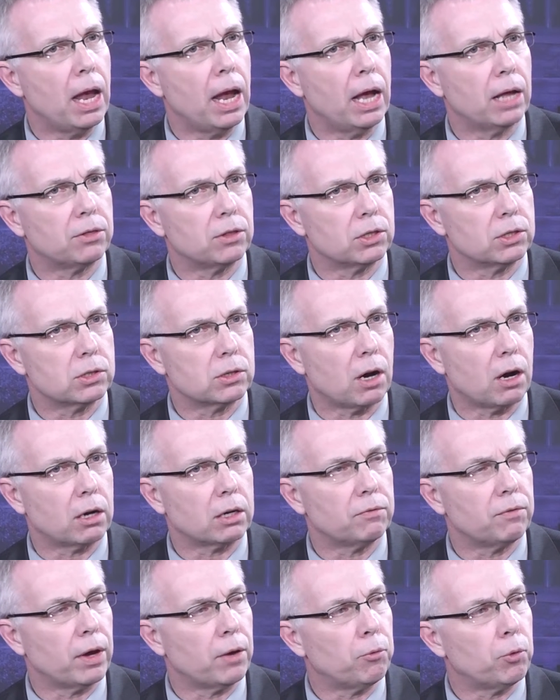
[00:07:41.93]
at the
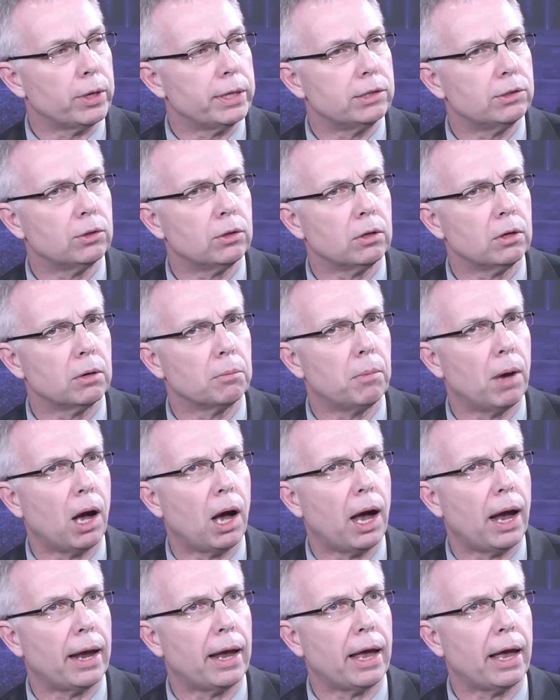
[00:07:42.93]
start of every term,
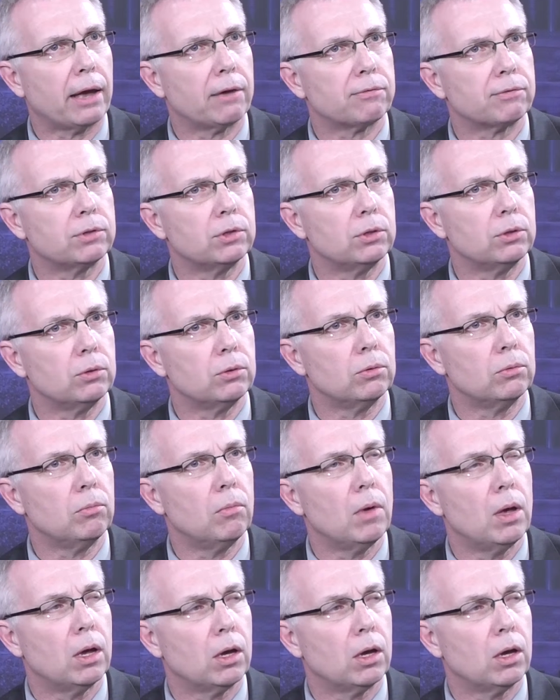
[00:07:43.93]
I have to